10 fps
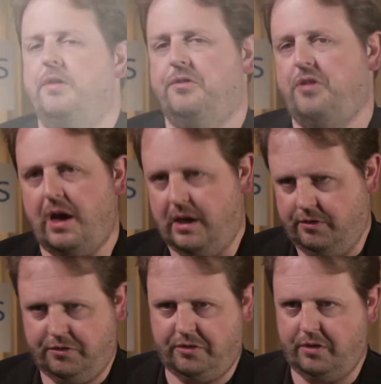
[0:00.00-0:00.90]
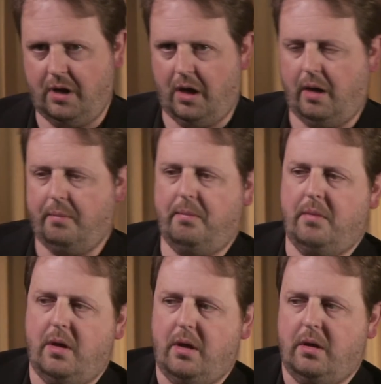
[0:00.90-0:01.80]
has changed um,
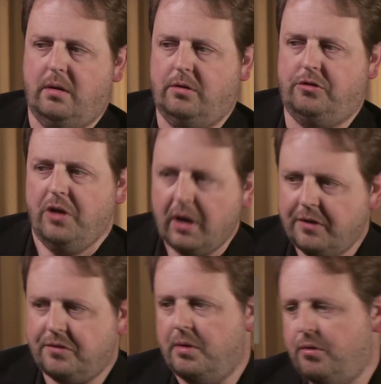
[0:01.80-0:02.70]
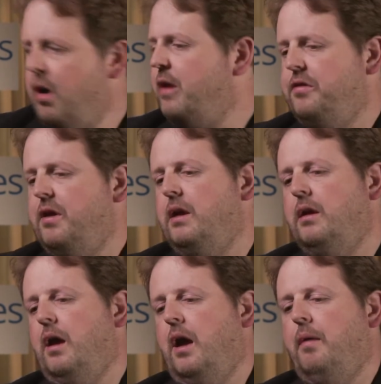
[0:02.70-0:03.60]
journalism and
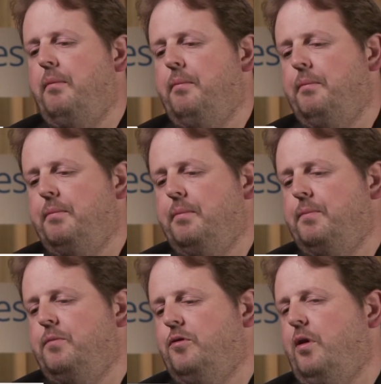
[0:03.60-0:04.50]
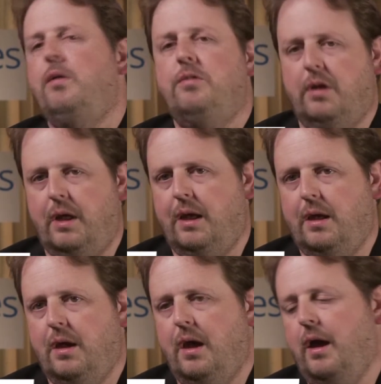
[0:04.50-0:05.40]
writing um, totally.
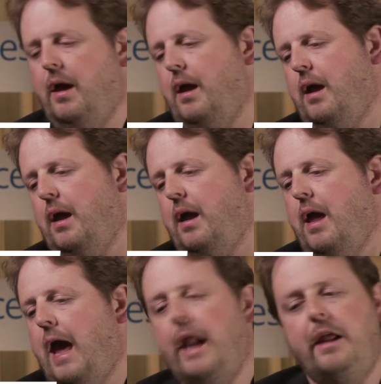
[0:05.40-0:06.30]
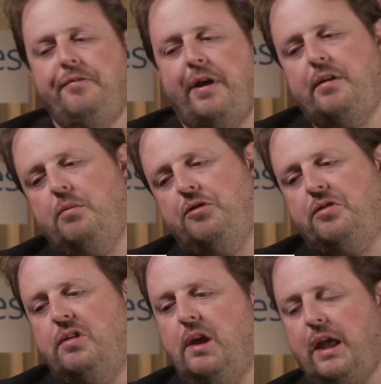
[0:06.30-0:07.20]
Uh, and in fact, it
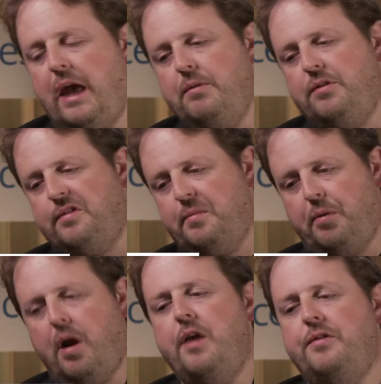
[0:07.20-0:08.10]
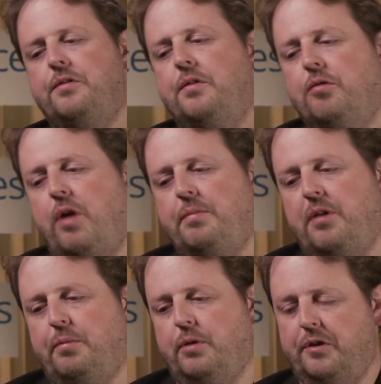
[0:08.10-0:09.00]
was it came as a surprise. It sort of crept
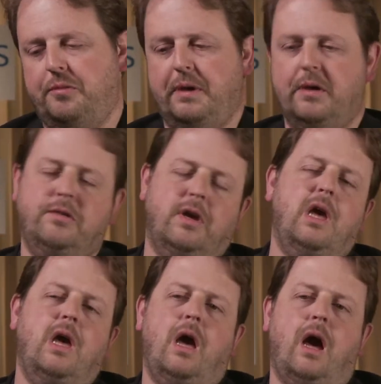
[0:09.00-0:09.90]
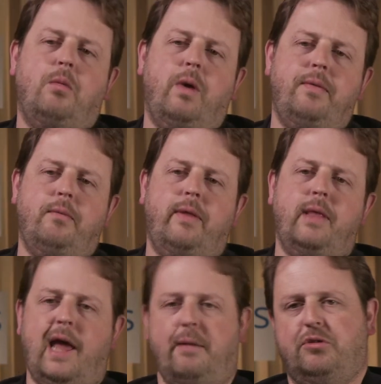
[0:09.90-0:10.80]
up on us because uh, when when
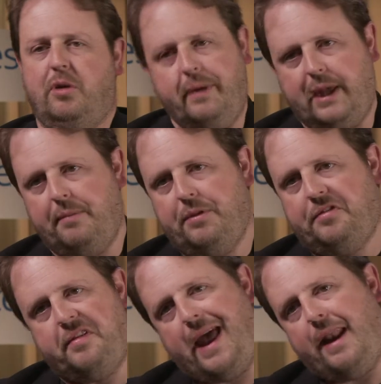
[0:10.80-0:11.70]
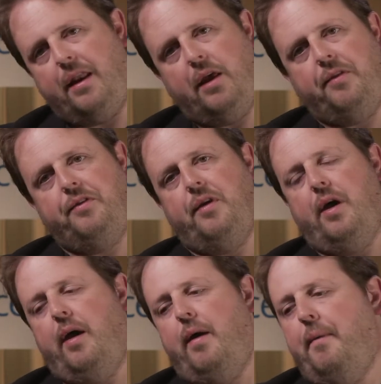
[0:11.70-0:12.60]
the laptop became the standard
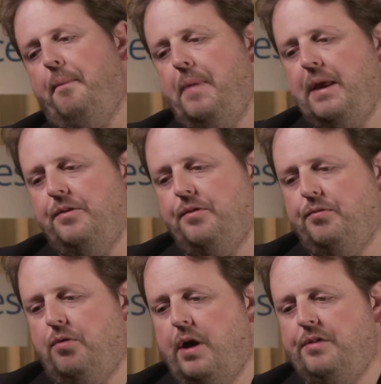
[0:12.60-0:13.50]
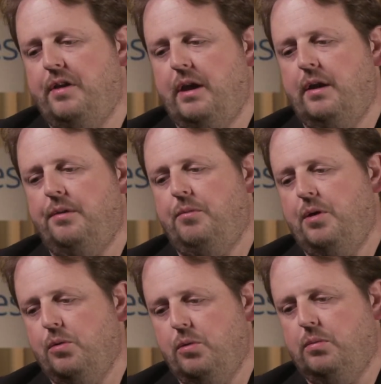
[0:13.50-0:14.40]
uh, means of writing, and we
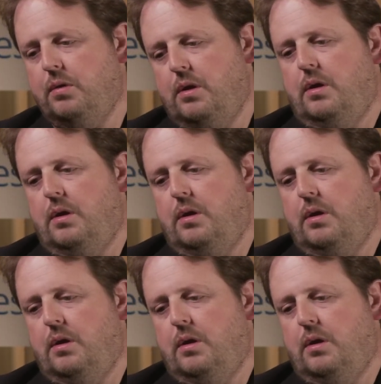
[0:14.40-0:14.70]
all